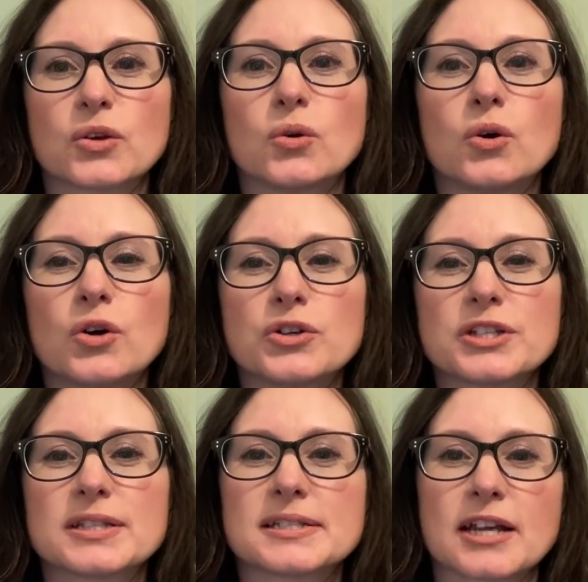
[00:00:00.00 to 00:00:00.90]
or to
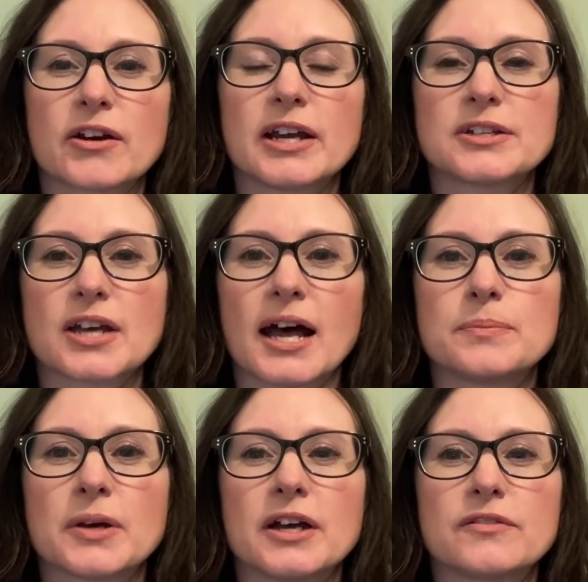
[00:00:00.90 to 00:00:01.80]
the stereotype
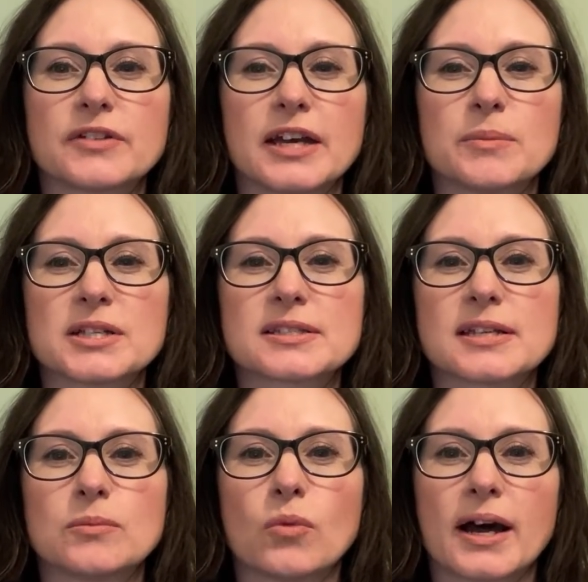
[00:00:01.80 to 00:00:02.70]
of chemists
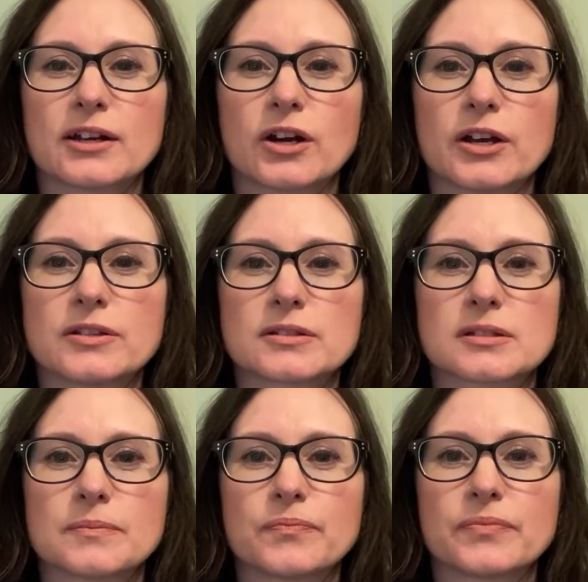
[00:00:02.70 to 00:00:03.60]
in white coats.